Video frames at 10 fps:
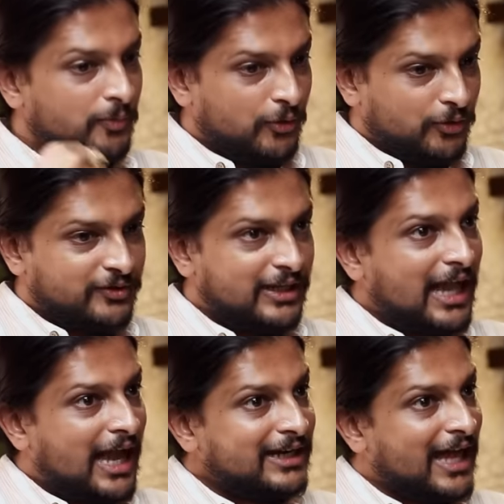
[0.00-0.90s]
Because they
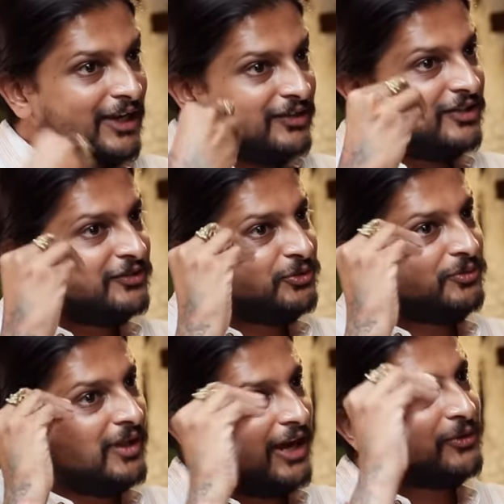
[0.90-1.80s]
had access to
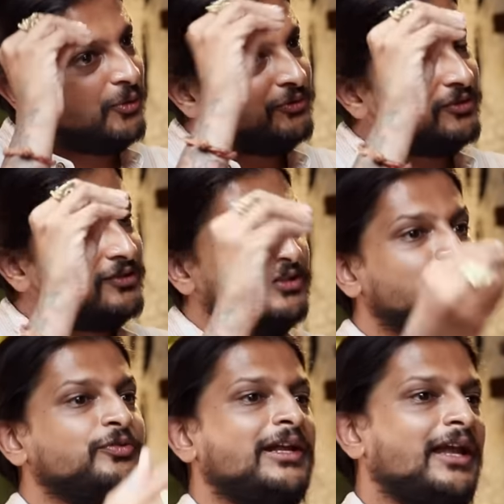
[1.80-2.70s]
that consciousness
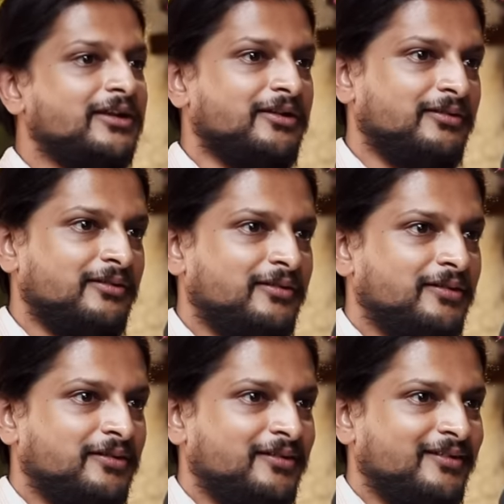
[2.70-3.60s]
which we are lacking.
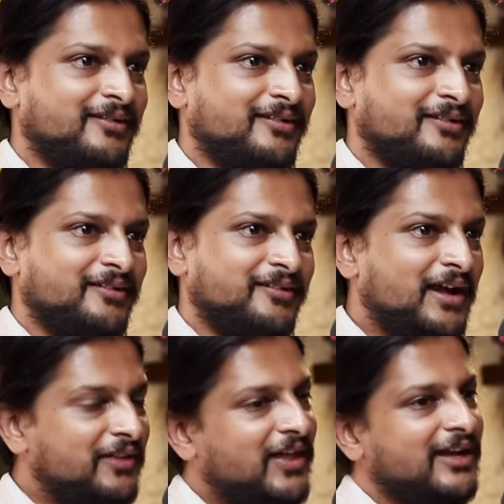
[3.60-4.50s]

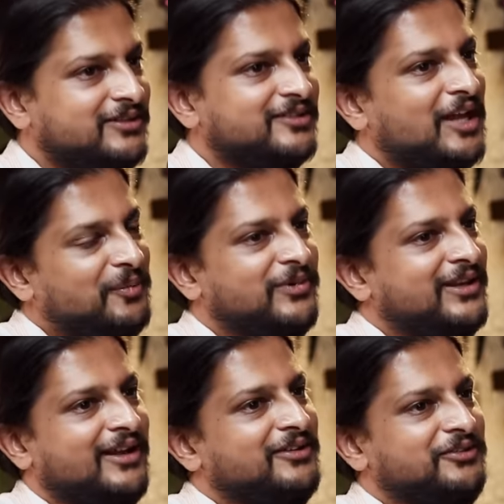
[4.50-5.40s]
And that is
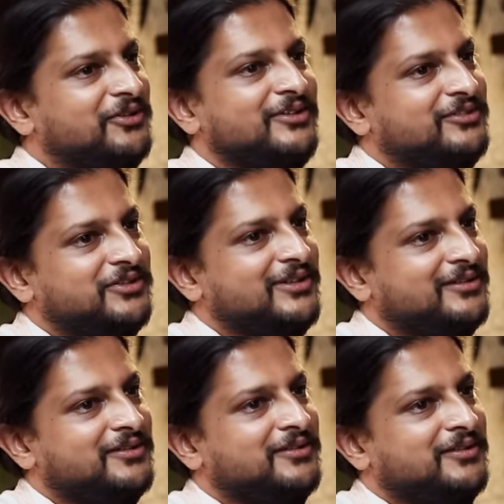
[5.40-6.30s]
happening an internal journey.
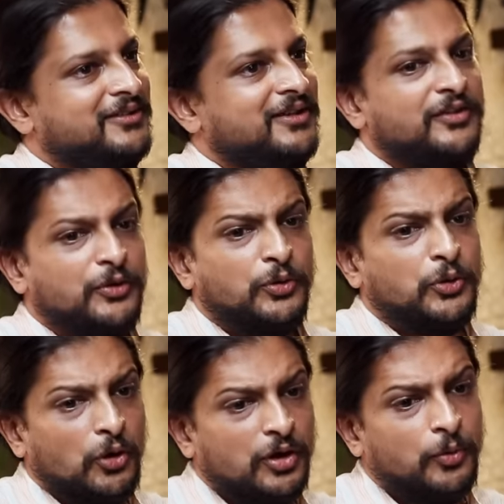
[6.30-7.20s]
They don't
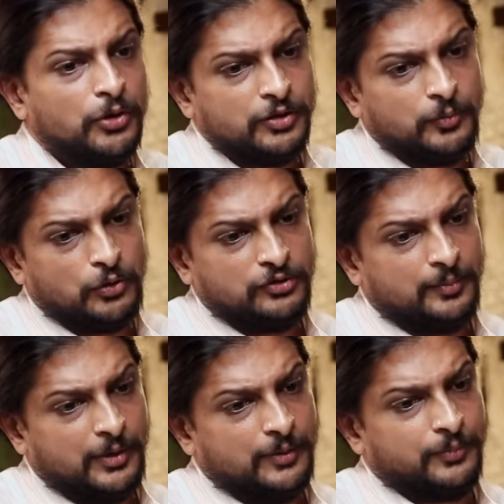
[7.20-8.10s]
talk about it because the
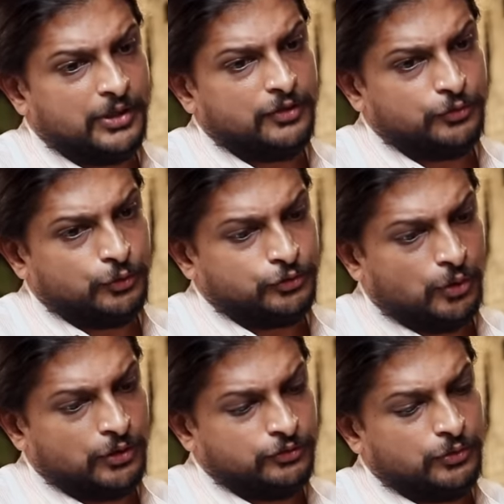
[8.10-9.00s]
parampara is so
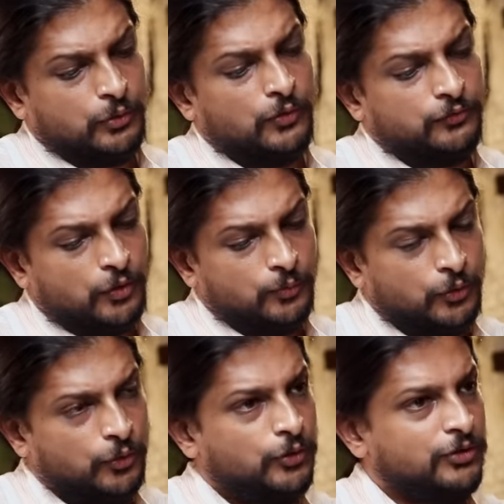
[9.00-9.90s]
strong. It should go from
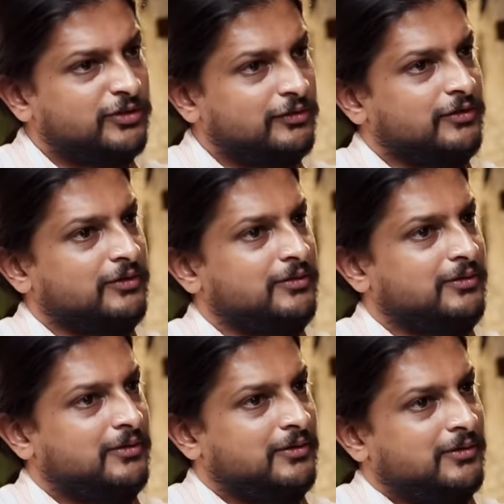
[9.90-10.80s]
guru to shishya.
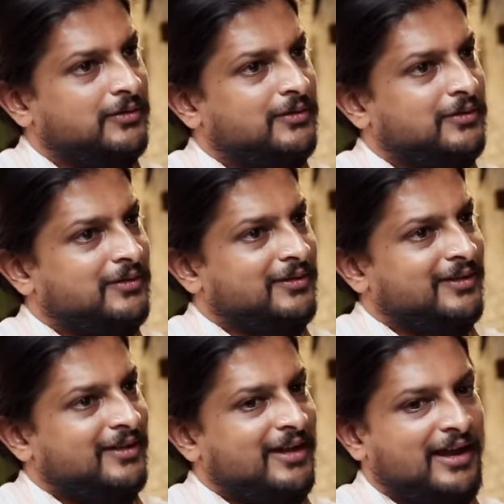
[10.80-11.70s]

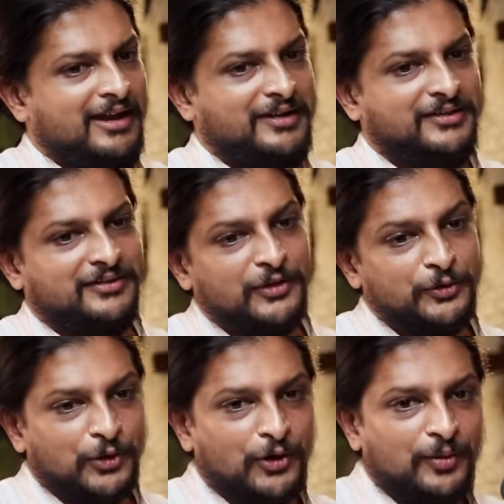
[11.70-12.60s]
And when you
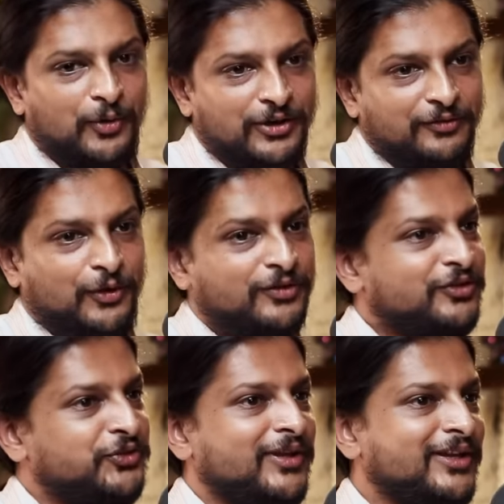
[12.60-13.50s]
talk about it, of course,
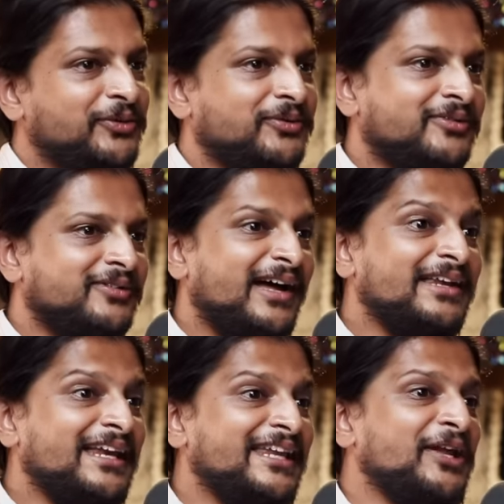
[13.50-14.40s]
it's your ego. And
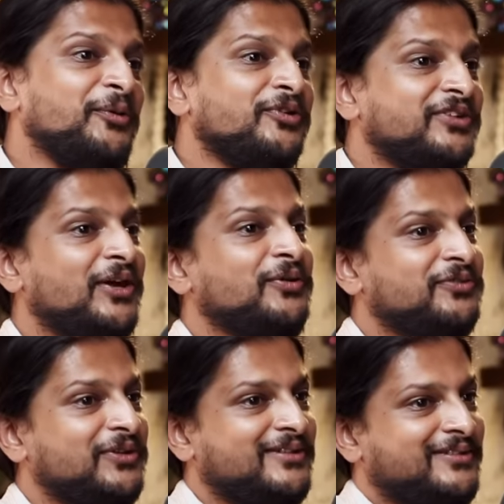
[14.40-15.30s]
any ego is a
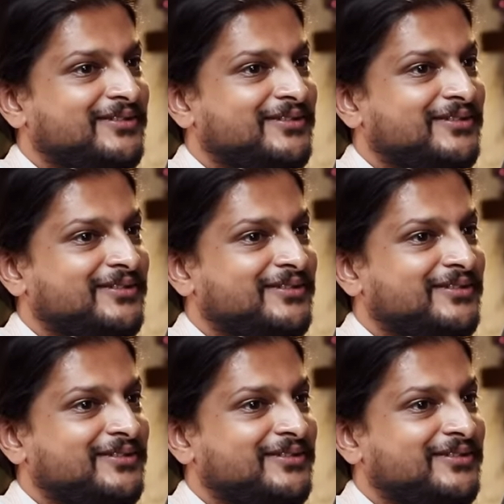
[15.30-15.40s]
downfall.